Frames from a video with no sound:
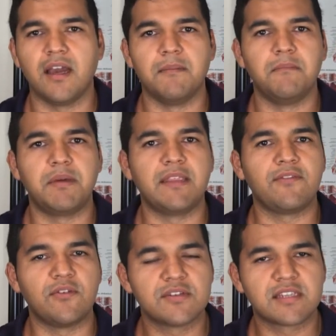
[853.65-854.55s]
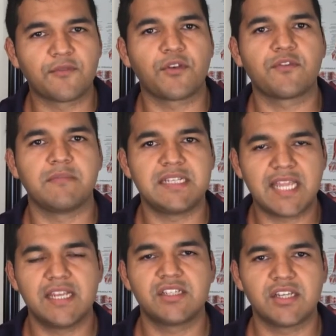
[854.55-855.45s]
Um, but if you're suffering from a
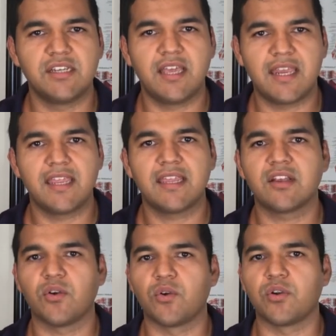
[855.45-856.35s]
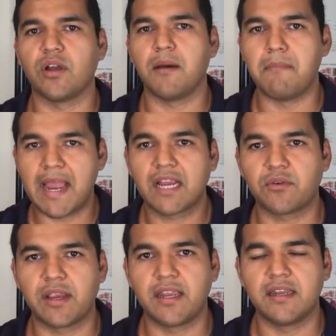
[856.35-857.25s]
tension headache or a
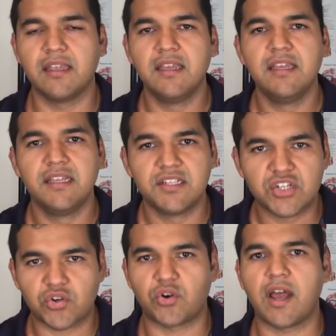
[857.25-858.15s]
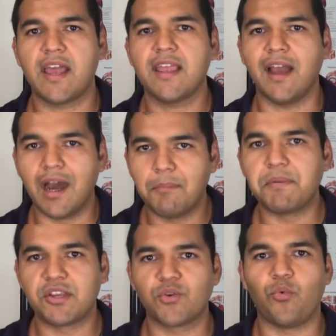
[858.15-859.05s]
migraine, try
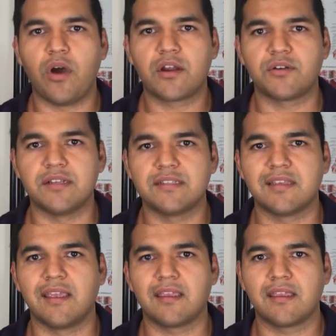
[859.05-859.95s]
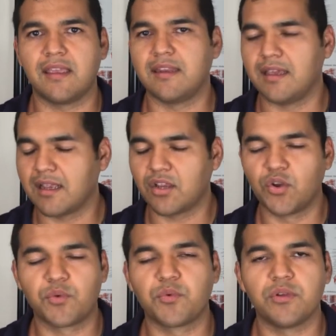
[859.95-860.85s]
upping your water intake. And a
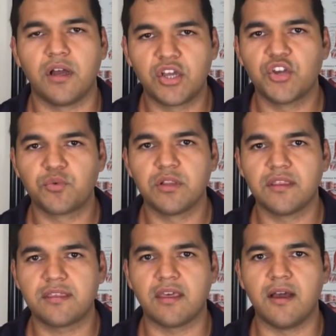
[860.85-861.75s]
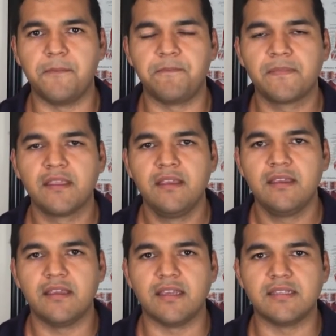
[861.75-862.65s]
good rule, a good rule of thumb
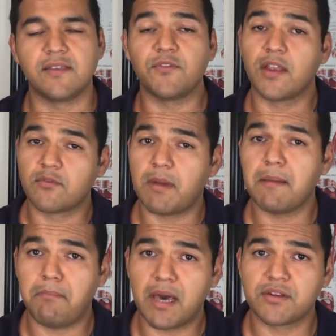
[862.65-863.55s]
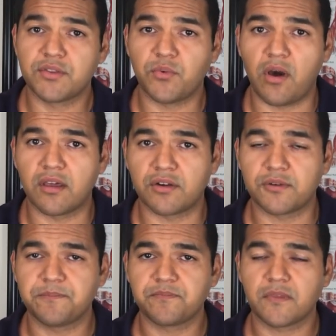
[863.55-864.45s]
is if you ever buy bottled
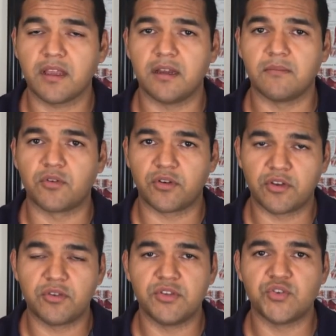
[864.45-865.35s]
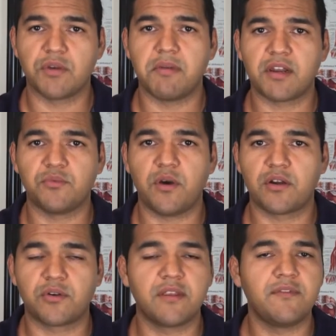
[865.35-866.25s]
water um, or you enjoy bottled
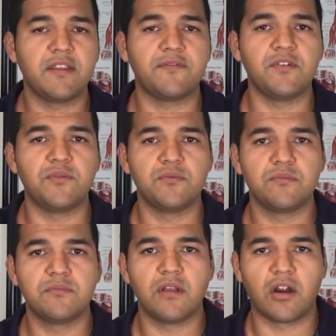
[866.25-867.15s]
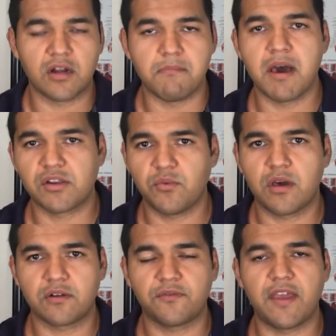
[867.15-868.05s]
water, or even if you aren't a bottled
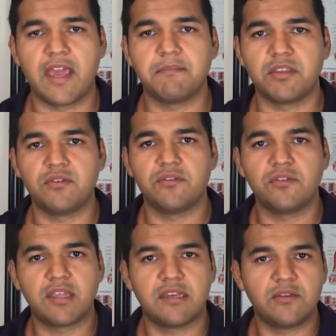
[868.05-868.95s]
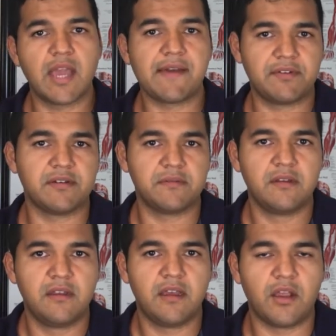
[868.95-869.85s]
water fan, but you, you can you have a,
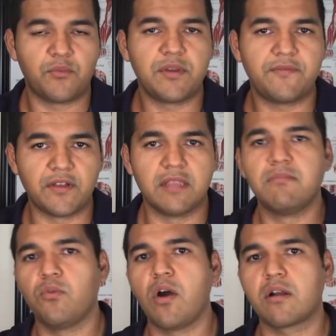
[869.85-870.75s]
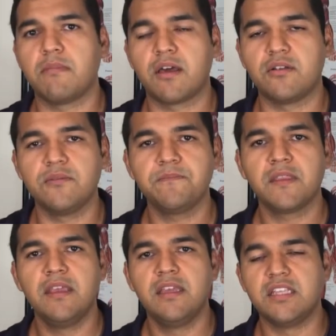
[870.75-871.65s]
a refillable water bottle,
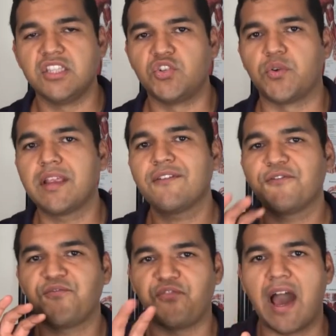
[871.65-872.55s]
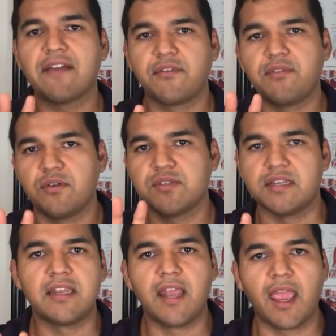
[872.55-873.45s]
drink five of those
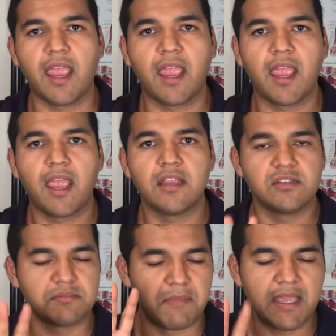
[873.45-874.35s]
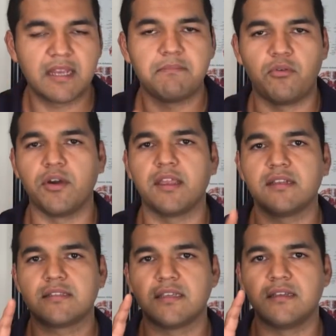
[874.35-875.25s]
in a day. Just make it a
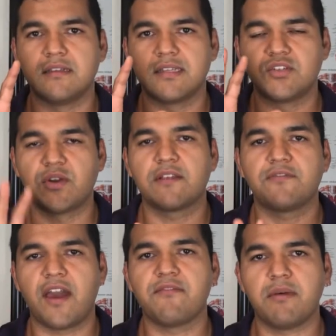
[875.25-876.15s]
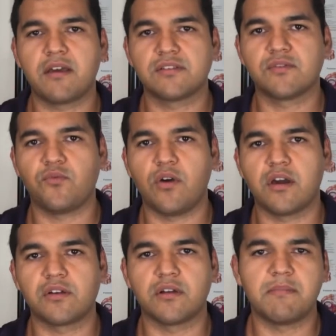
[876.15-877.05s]
point to, to drink five bottles of
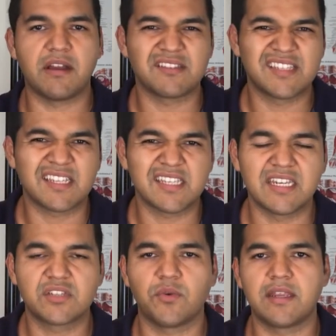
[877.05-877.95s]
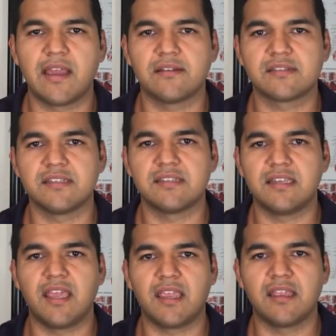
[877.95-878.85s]
water, about 16 to 20 ounces a
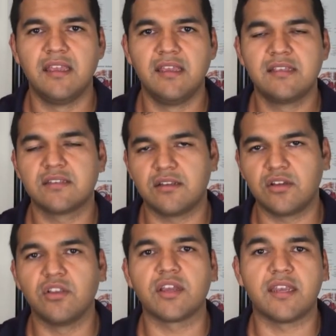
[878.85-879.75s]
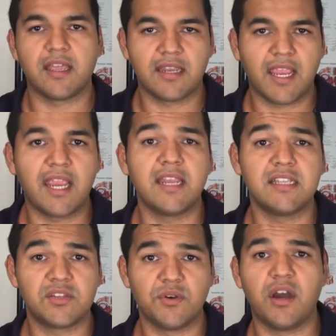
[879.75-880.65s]
day. So you're looking at 80
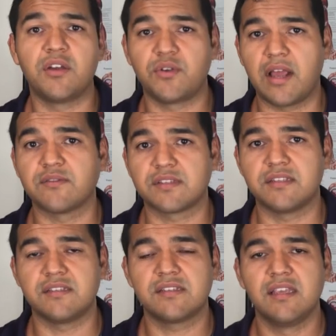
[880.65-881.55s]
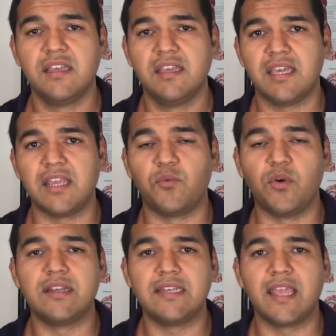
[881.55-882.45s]
to 100 ounces in
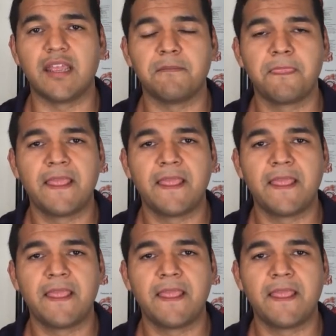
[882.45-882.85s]
one day.